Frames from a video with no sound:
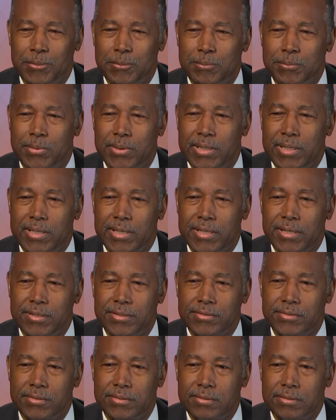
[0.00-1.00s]

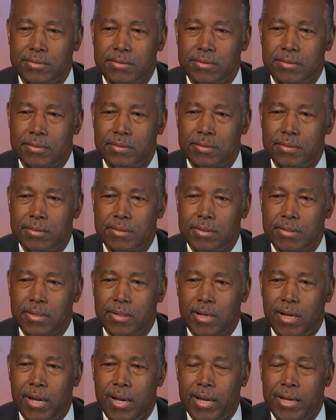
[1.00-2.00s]
because
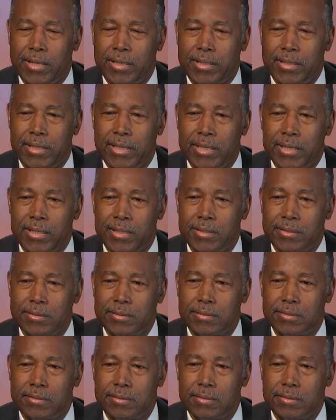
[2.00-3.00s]
I can't
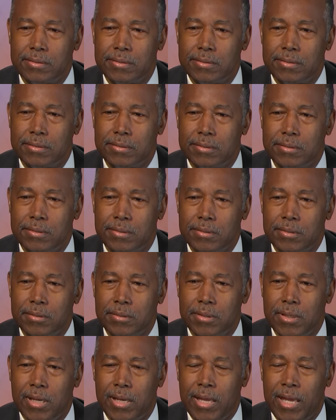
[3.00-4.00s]

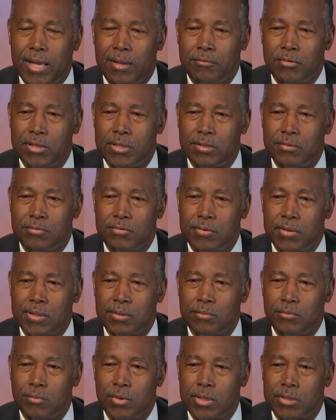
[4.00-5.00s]
have any
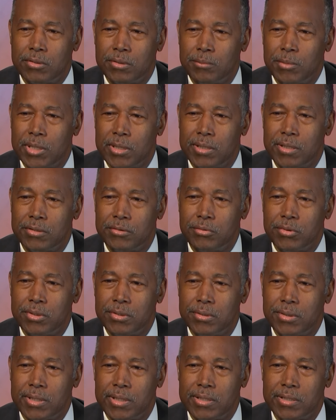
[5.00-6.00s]
fun watching my country
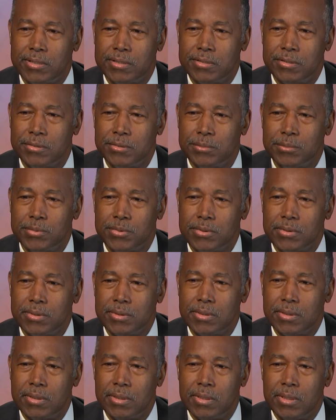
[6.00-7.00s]
go down the tubes.
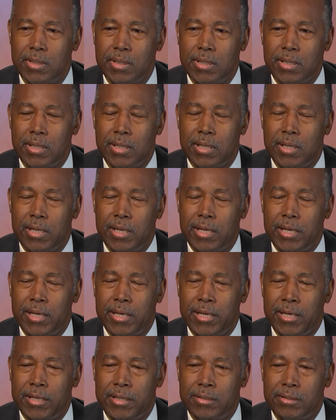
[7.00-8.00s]

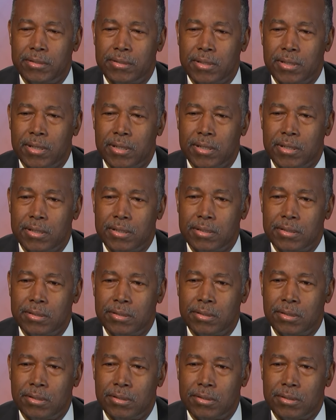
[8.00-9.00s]
And, uh, you
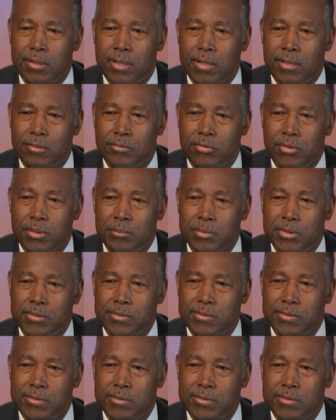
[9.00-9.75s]
know, Donald Trump is